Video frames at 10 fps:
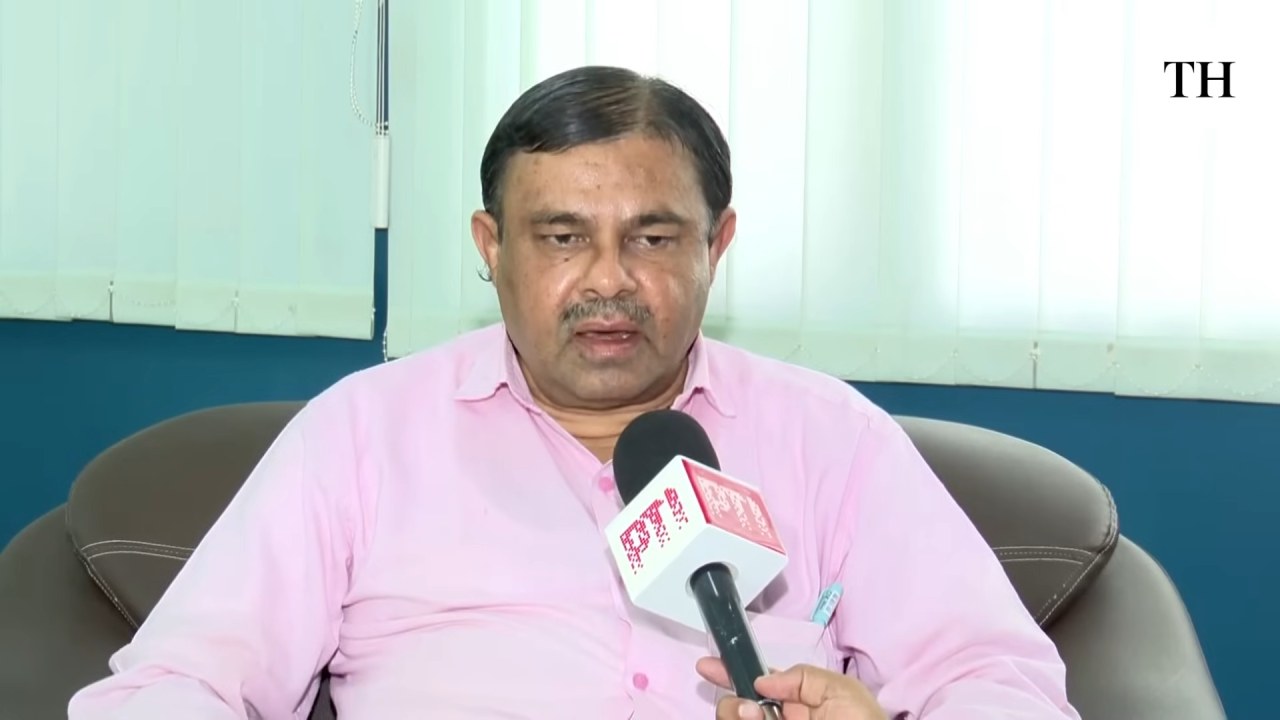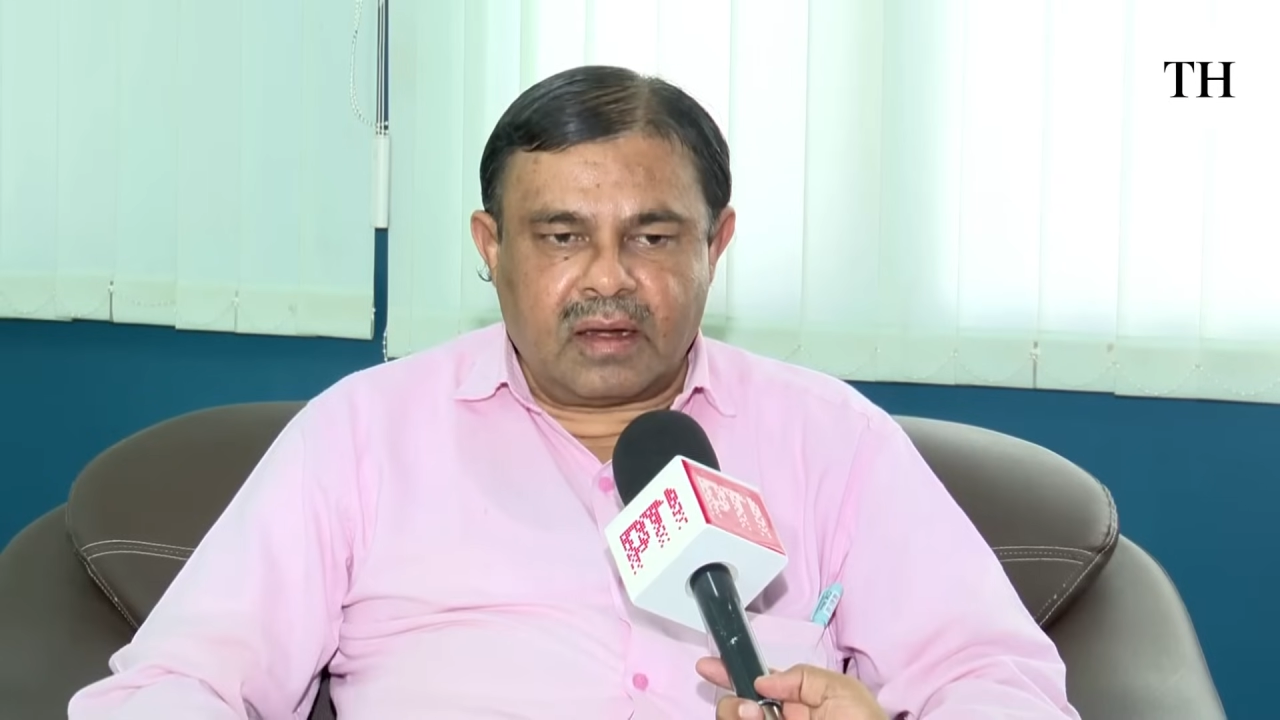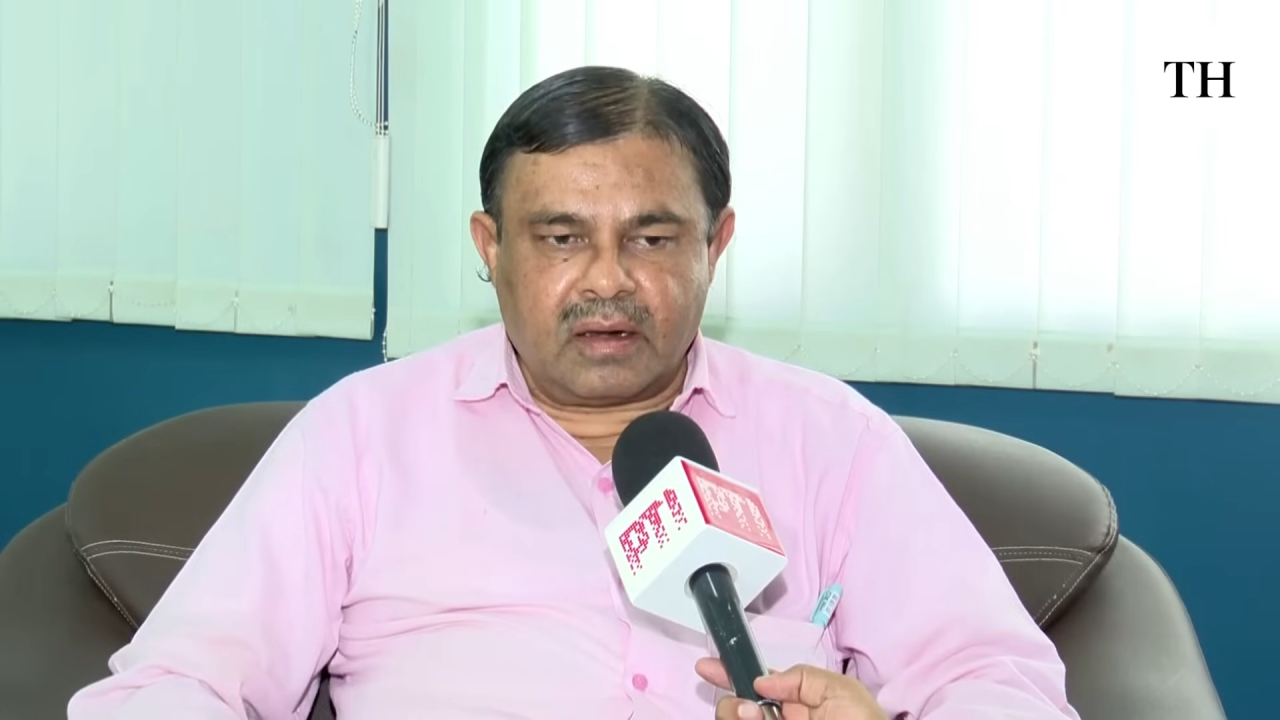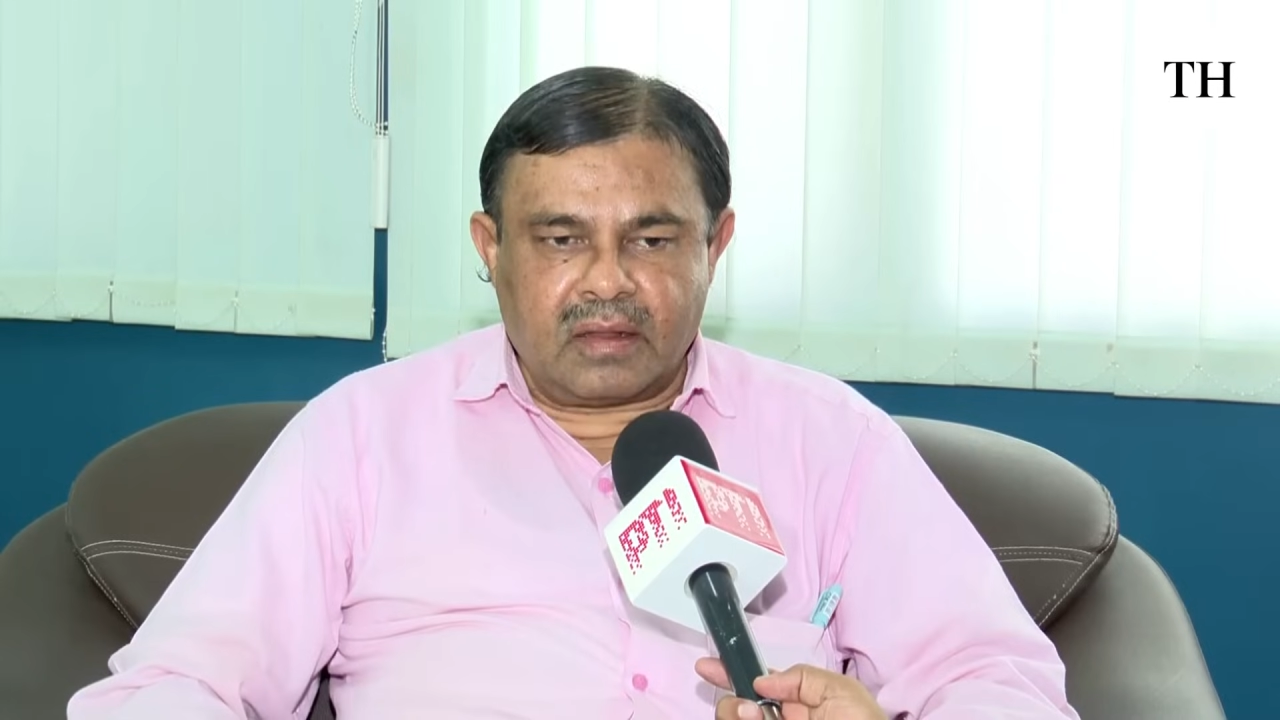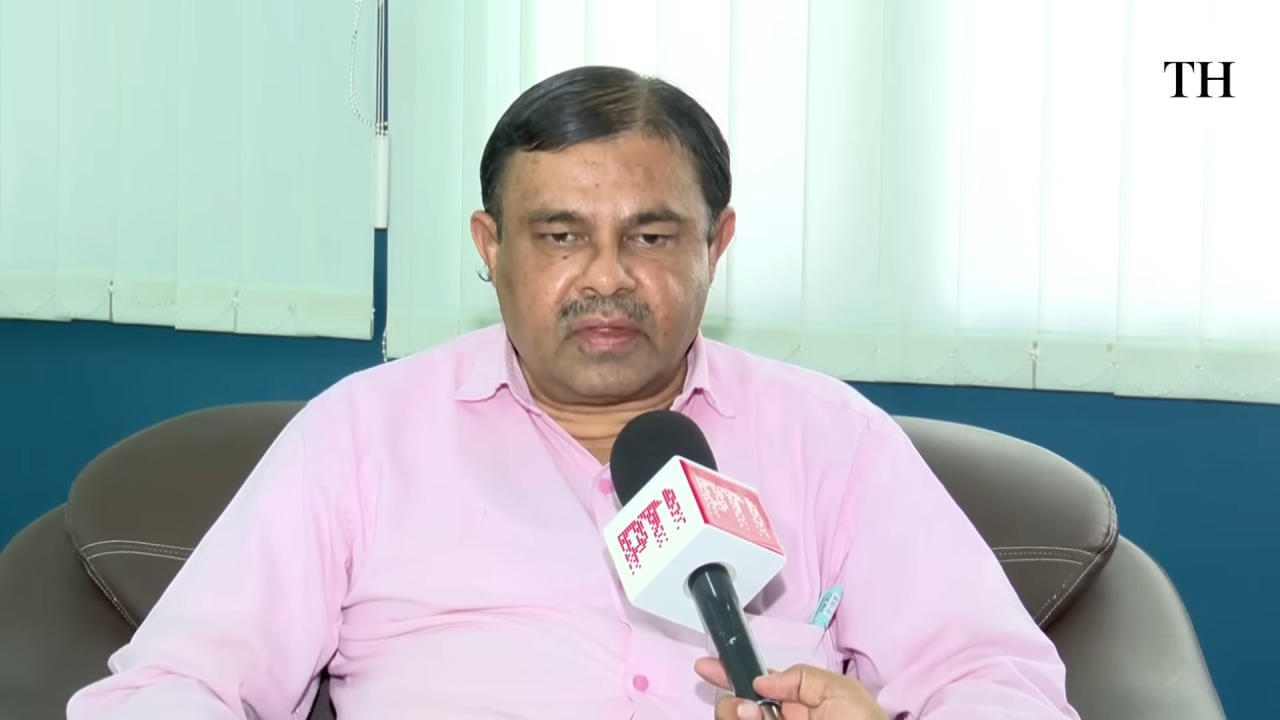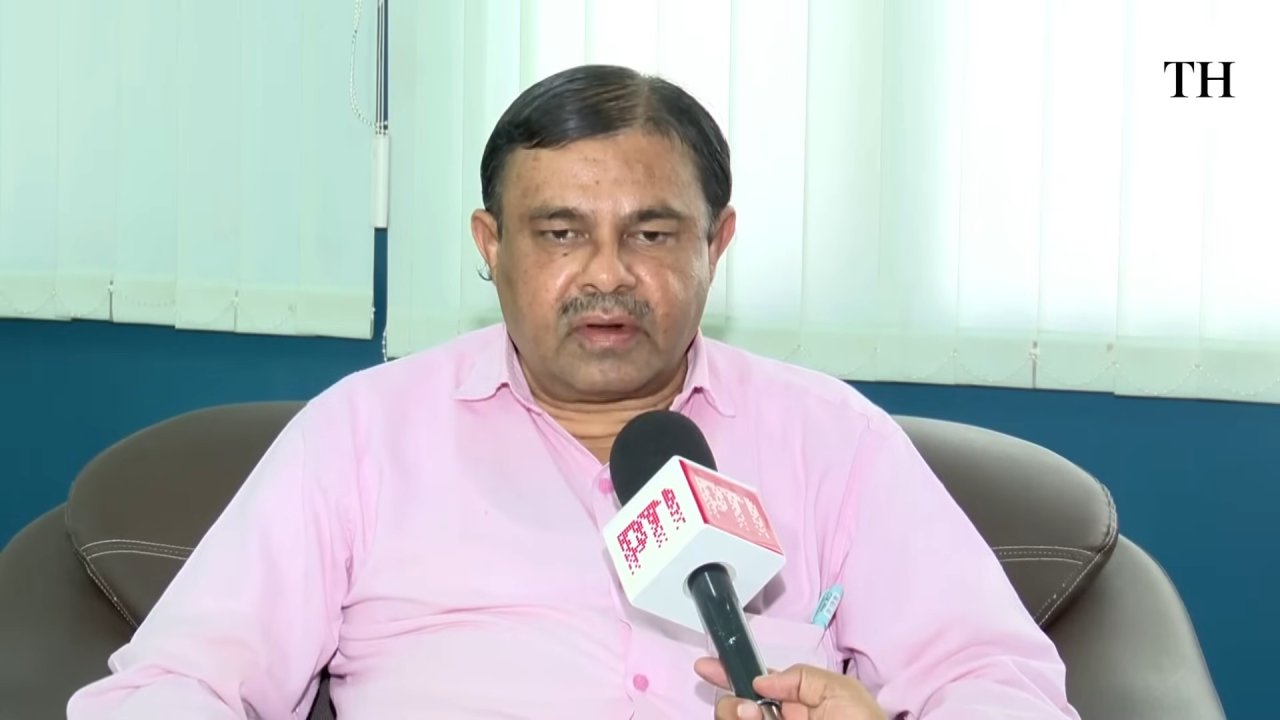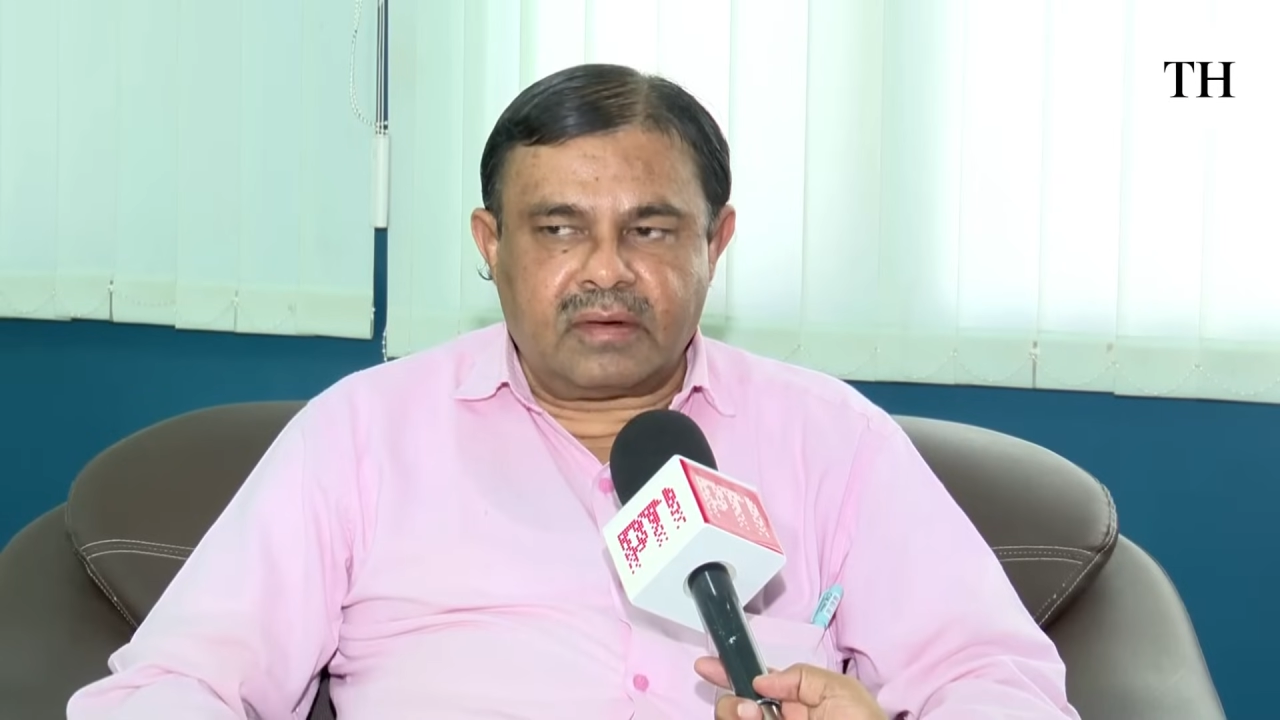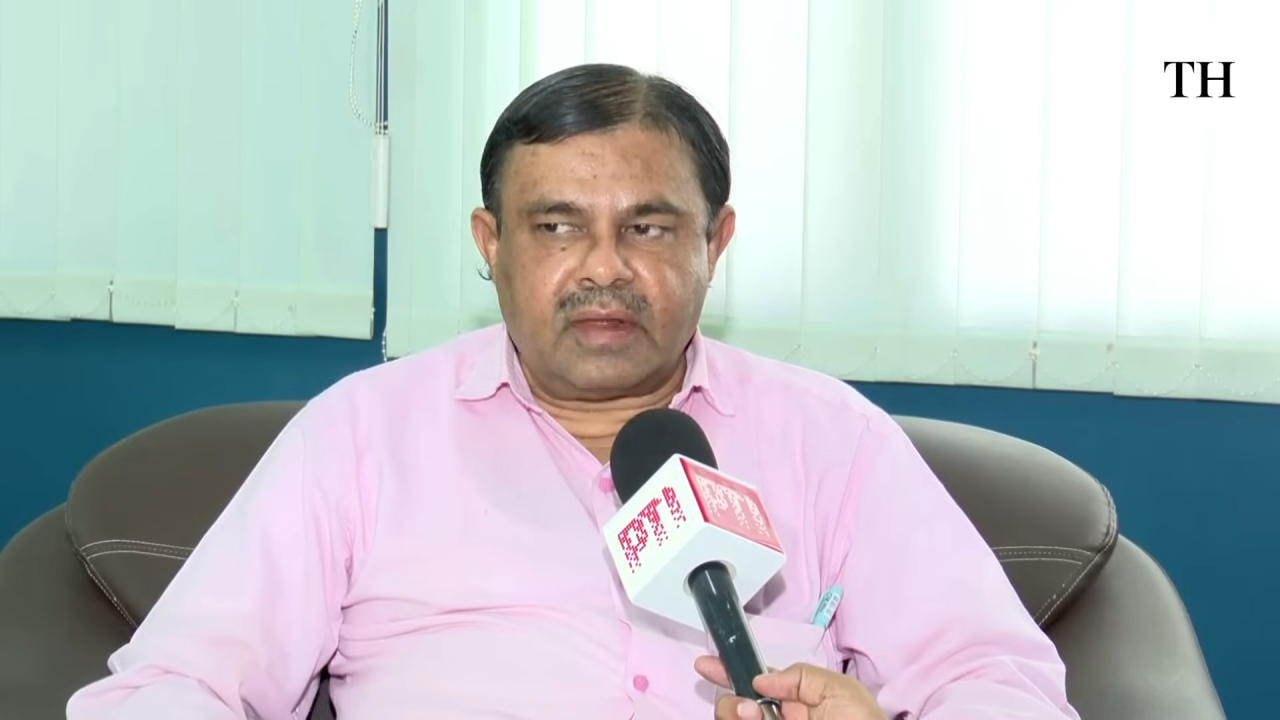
and another